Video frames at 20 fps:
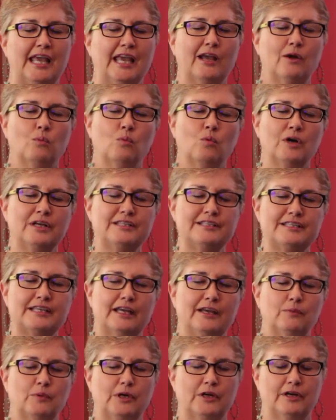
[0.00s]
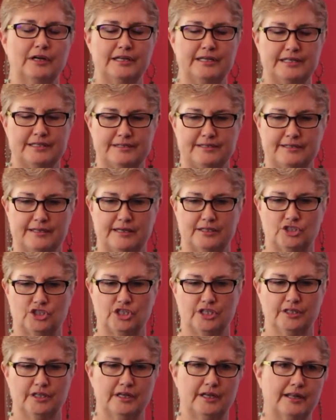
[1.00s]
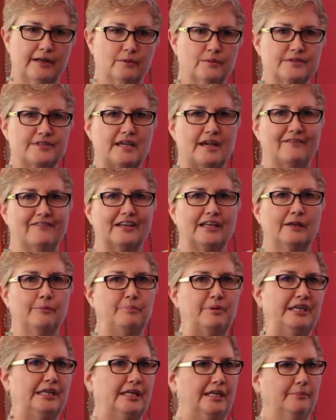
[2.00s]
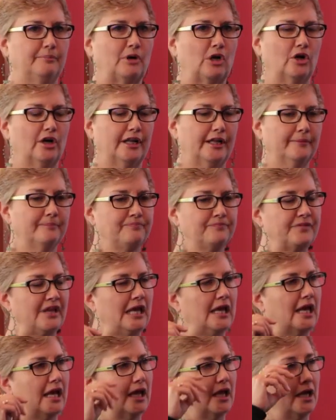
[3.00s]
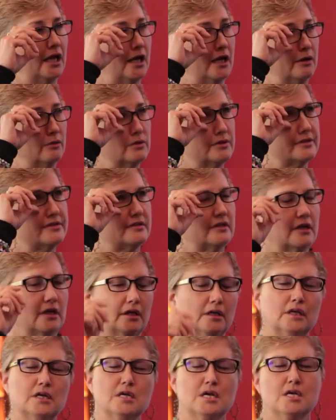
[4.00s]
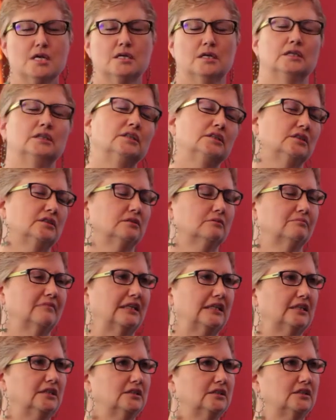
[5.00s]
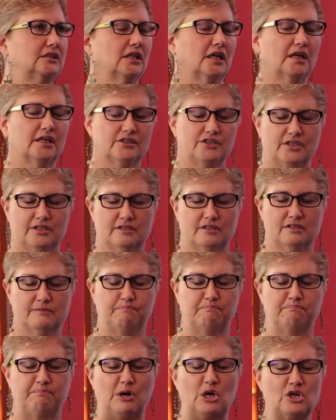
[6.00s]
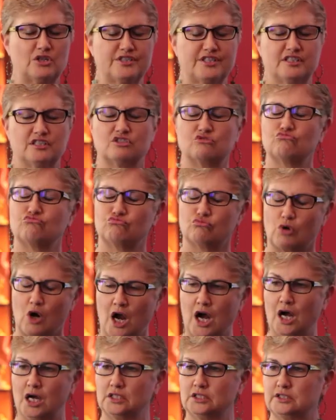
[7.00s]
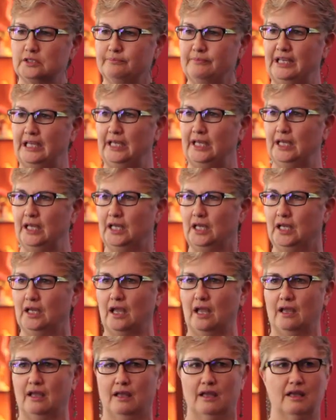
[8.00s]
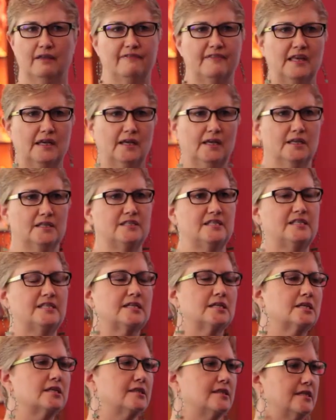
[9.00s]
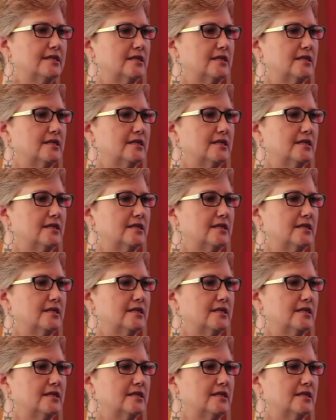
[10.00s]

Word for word: And one day we were in a session and I was having a pity party. And I was like, oh my gosh, this person wronged me and they did